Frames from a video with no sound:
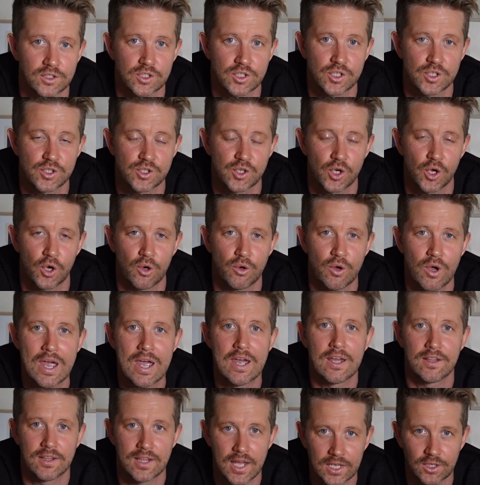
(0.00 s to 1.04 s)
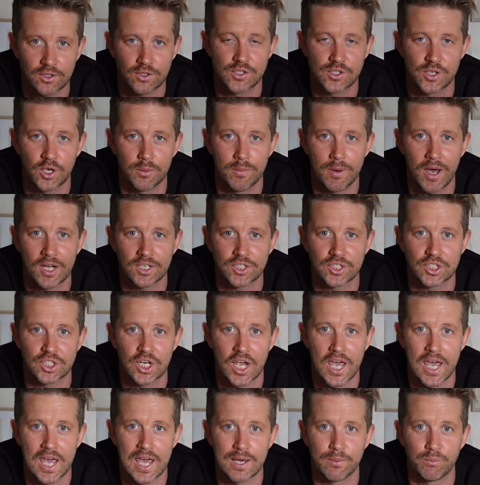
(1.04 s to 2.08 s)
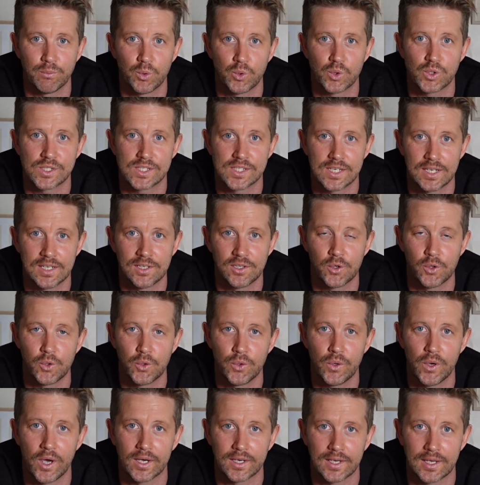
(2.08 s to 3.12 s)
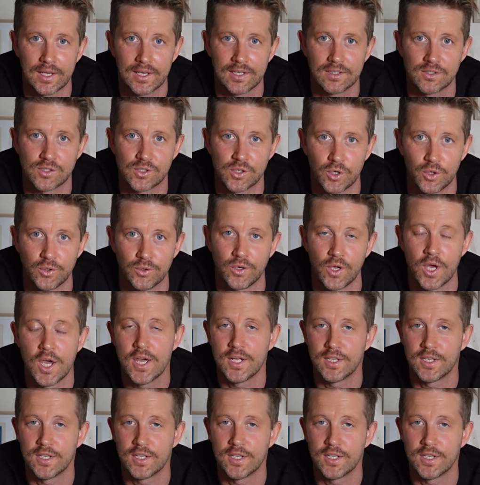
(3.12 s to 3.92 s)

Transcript: So thank you so much, and we'll see you again soon.